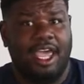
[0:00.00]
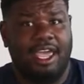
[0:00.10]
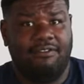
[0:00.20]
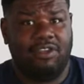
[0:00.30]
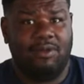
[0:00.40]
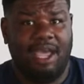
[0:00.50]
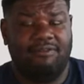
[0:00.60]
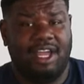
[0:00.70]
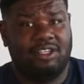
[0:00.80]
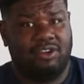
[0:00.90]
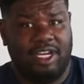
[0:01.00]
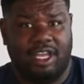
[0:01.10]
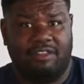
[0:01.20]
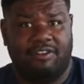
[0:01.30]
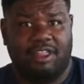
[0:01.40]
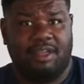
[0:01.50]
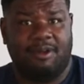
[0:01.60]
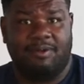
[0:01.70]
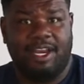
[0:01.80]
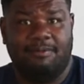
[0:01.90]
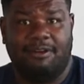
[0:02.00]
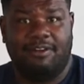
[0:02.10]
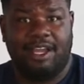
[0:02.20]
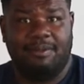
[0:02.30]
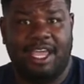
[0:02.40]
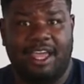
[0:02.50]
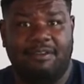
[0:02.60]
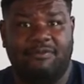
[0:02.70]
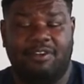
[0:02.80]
If you have not joined us for the summer reading program yet,